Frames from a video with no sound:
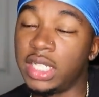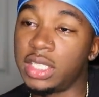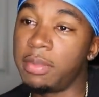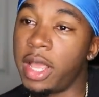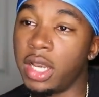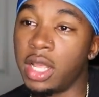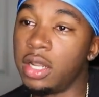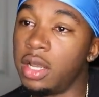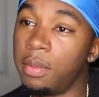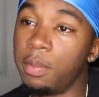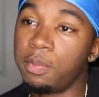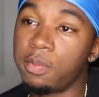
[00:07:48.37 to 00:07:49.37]
I just made that
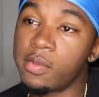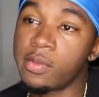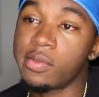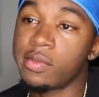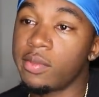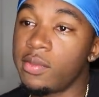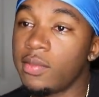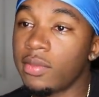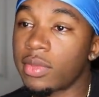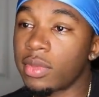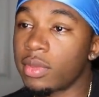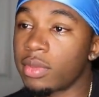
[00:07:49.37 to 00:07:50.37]
up.
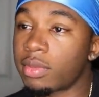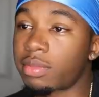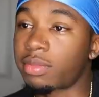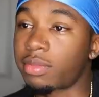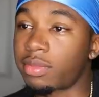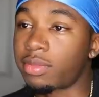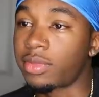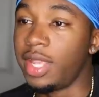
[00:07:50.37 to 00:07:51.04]
Damn.